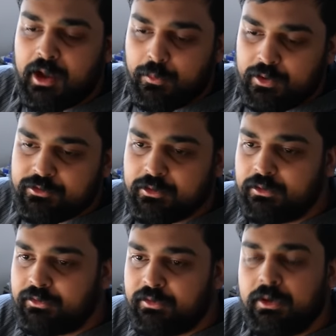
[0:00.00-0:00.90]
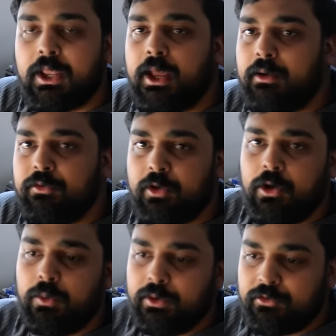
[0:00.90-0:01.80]
I want you to listen to Candace
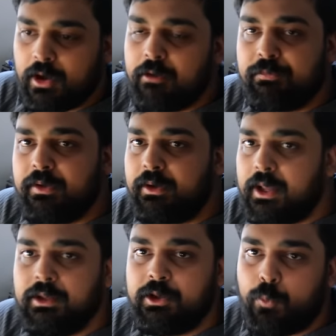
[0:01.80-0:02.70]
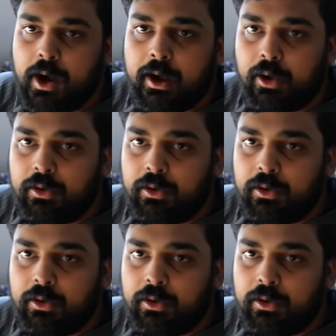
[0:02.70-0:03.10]
Owens of The Daily Wire,